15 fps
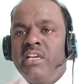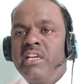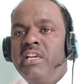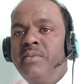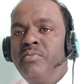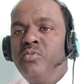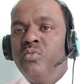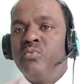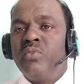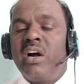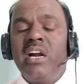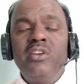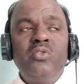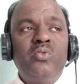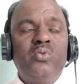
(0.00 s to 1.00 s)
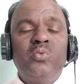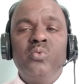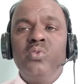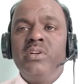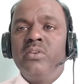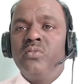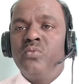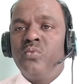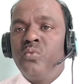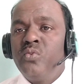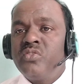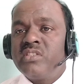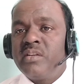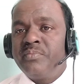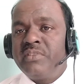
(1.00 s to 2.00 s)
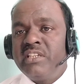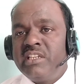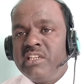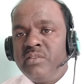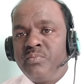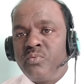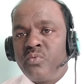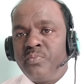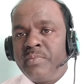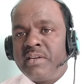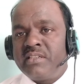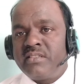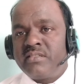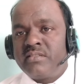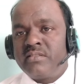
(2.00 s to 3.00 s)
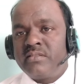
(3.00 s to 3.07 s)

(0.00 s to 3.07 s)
If you want to do something improvements,